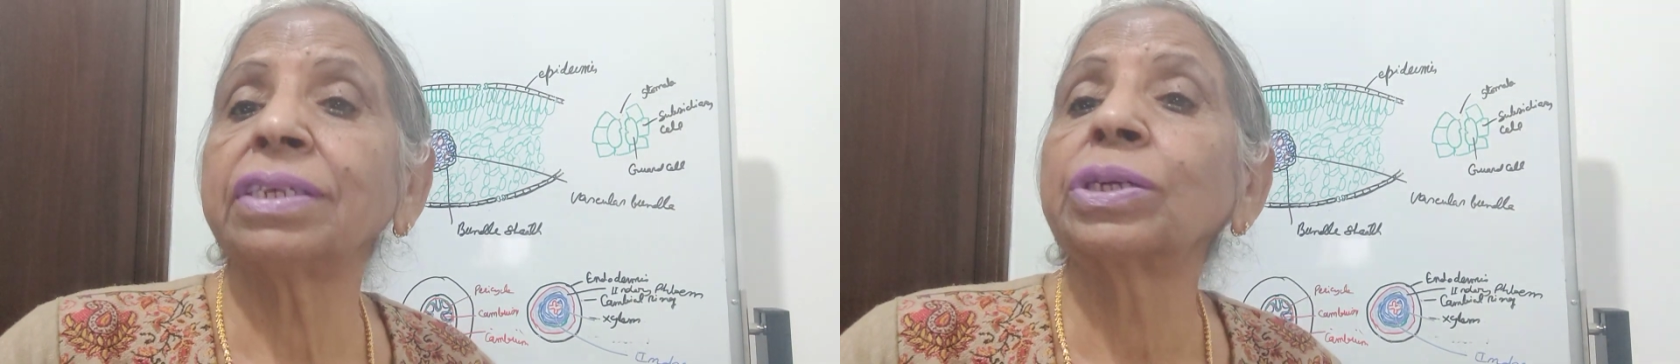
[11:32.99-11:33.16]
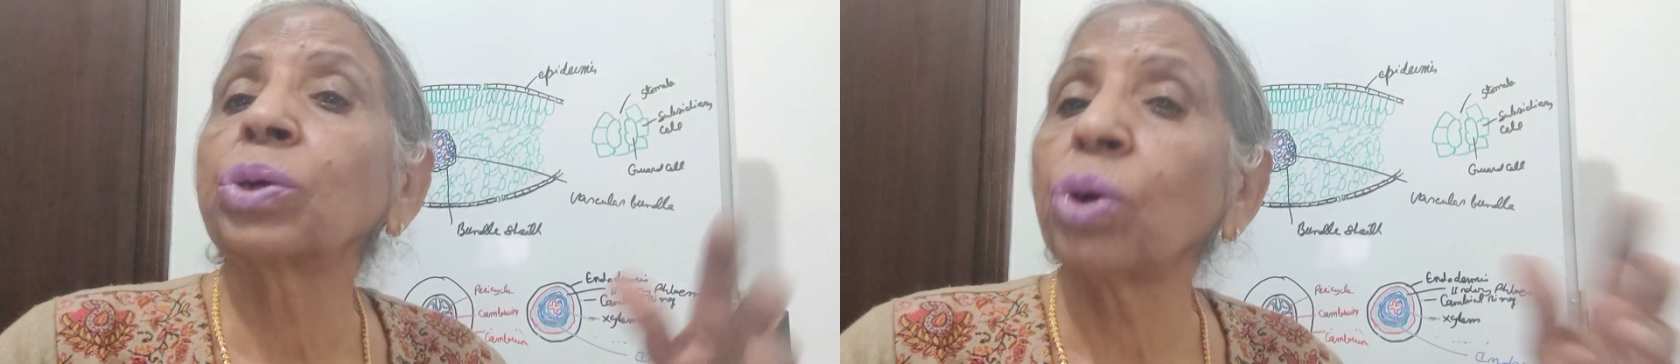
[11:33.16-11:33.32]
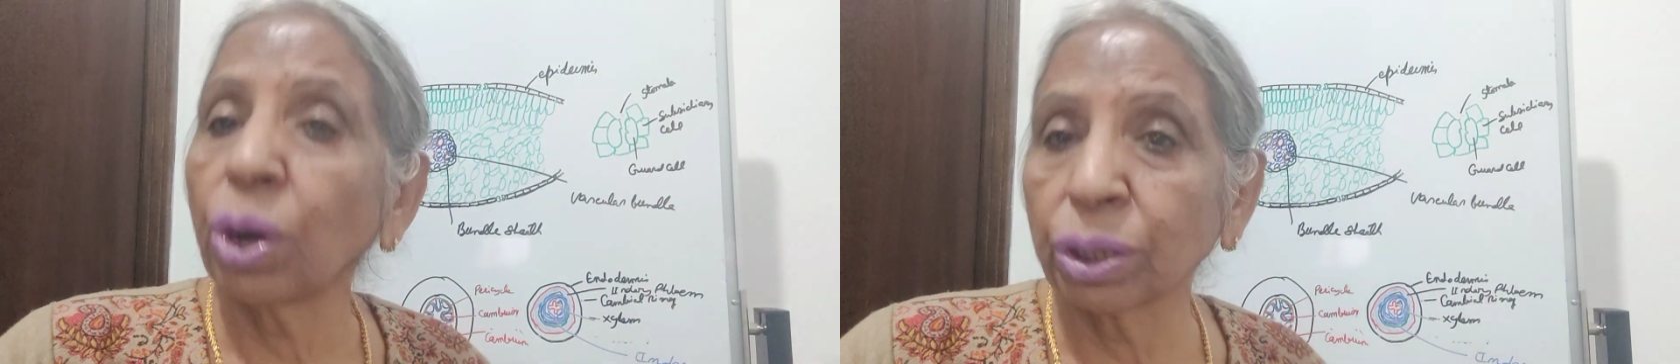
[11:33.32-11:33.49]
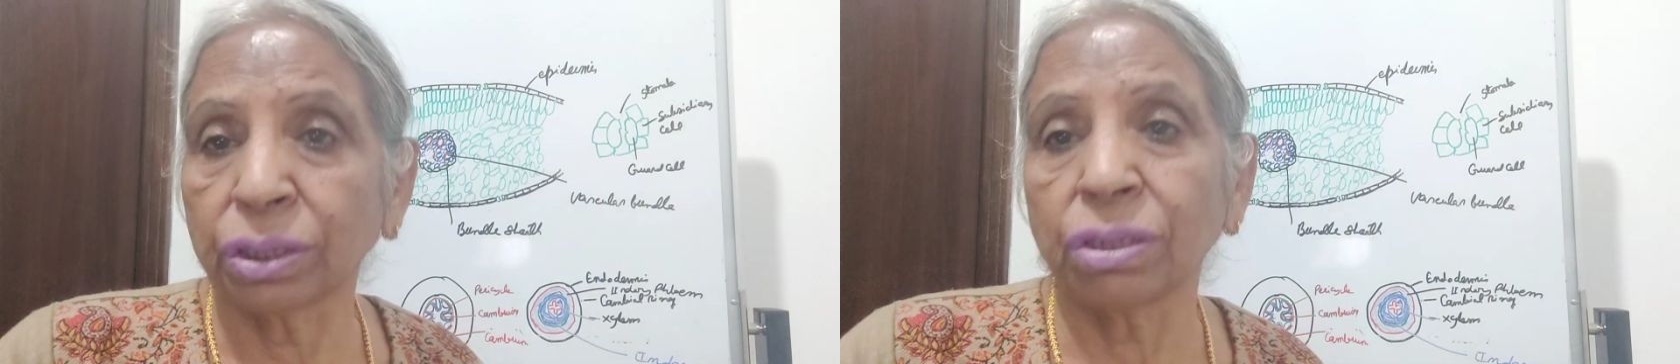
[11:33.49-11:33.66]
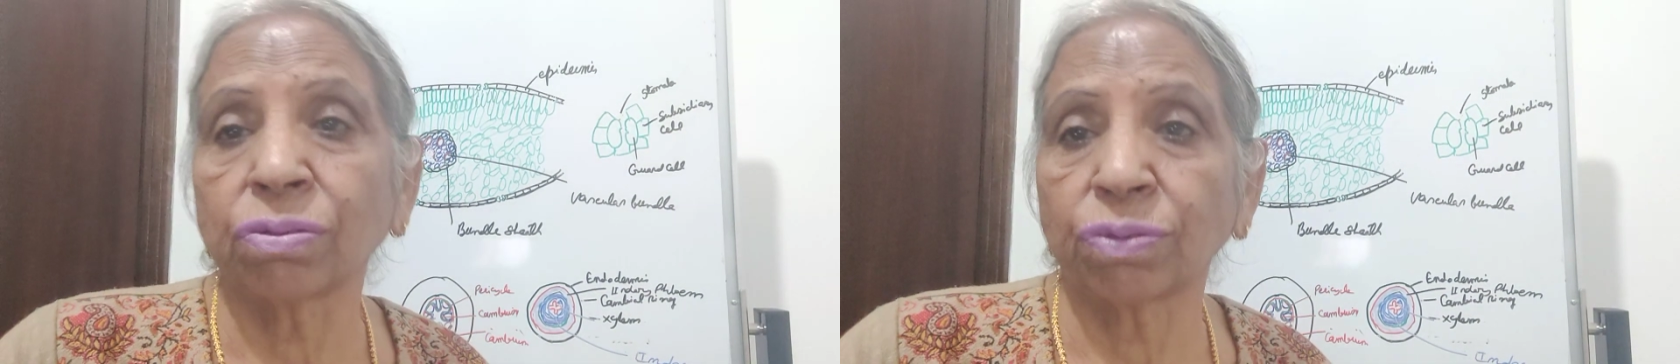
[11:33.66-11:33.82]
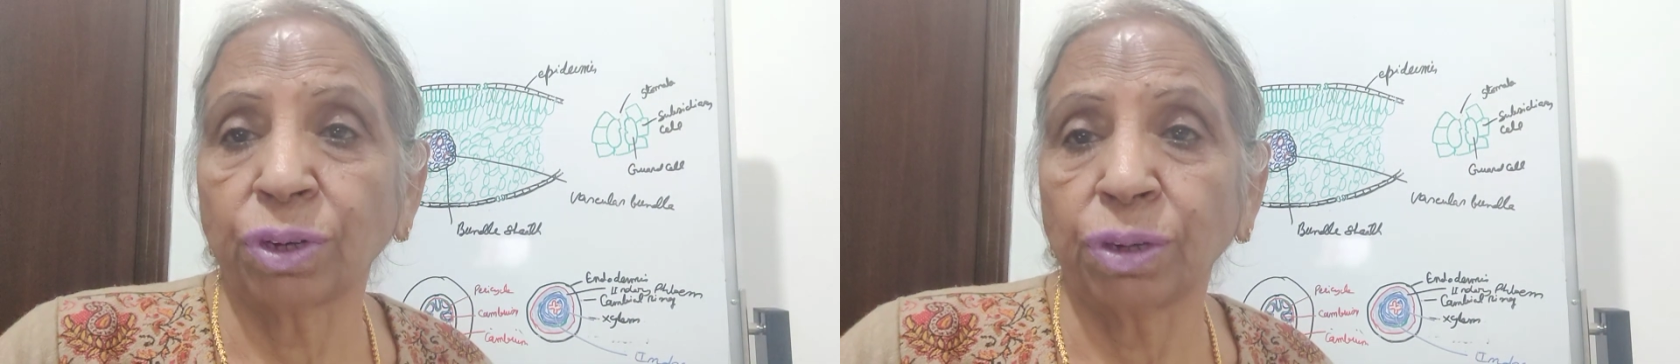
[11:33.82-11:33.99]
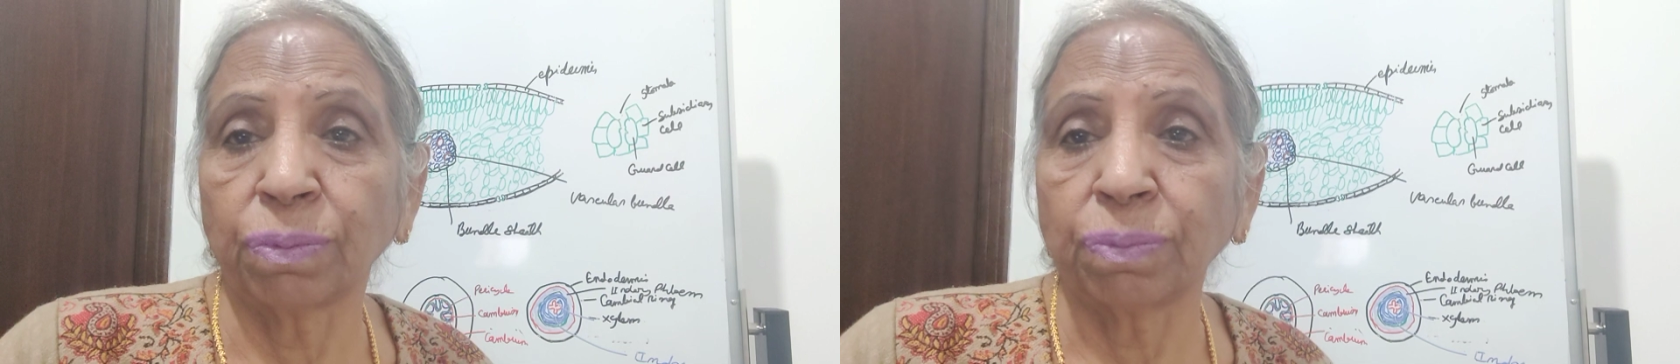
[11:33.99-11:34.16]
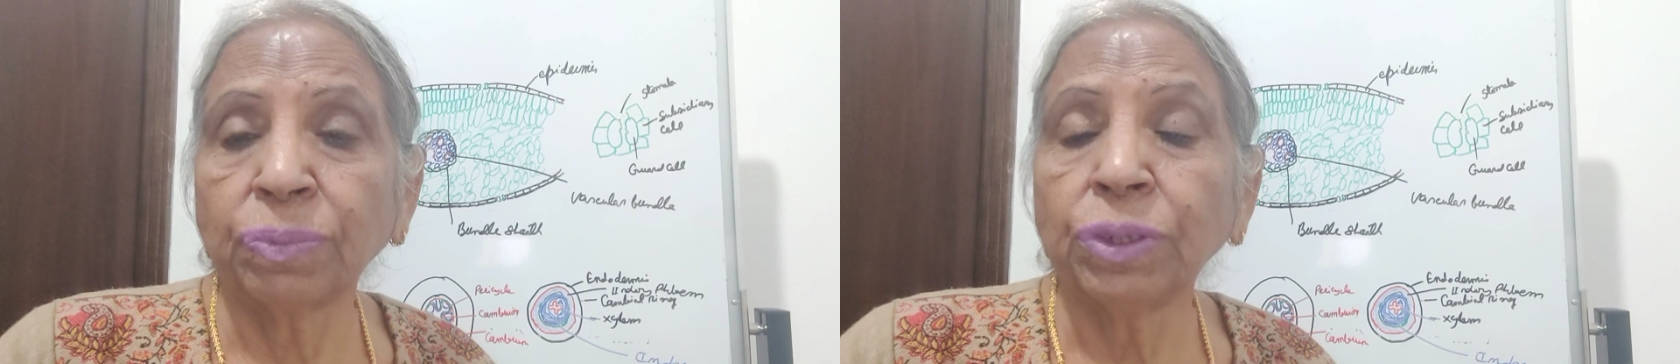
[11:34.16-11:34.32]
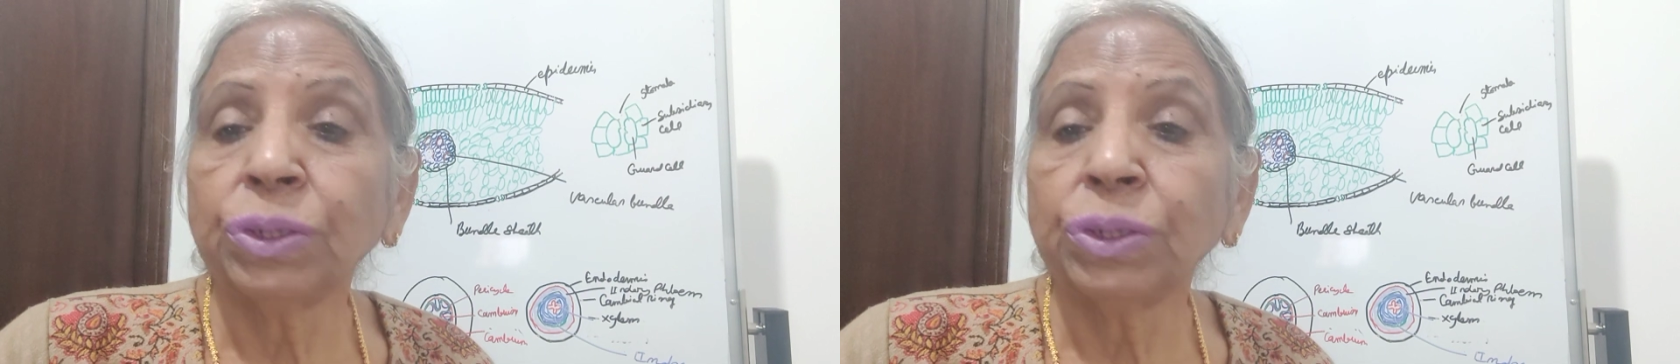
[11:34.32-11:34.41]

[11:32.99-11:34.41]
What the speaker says: then cork is formed.